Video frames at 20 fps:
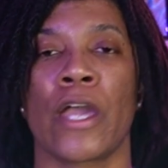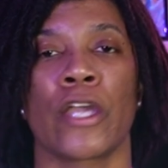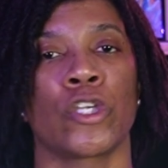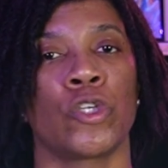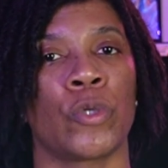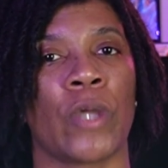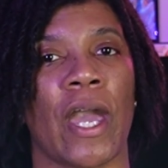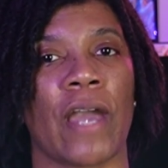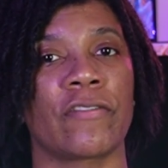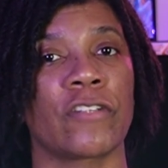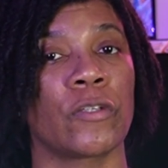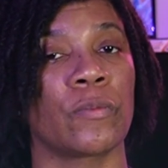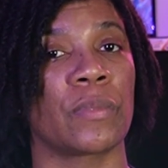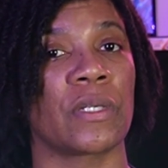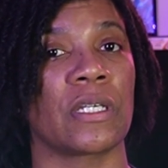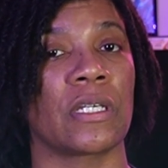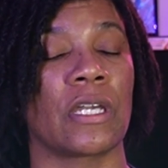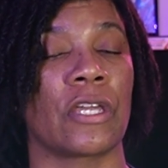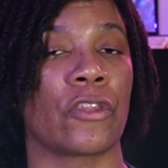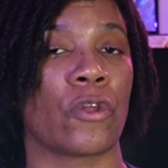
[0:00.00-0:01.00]
you have to
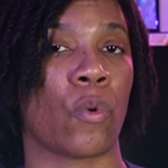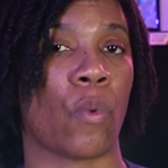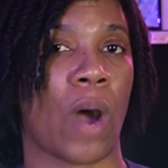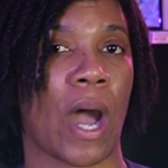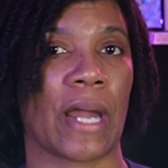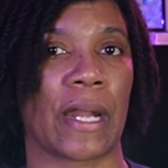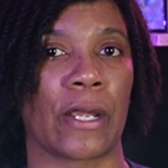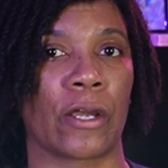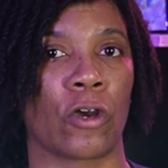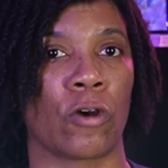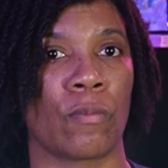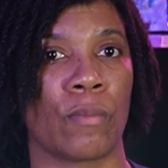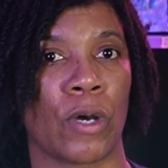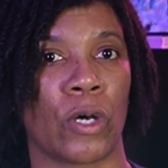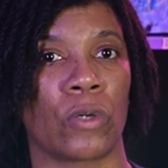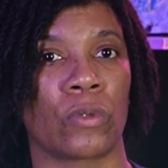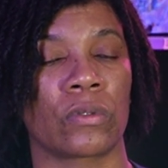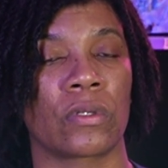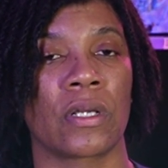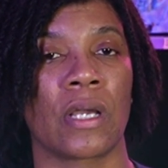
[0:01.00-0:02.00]
be in the wide angle
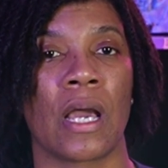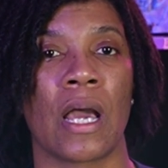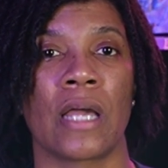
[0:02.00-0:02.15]
mode.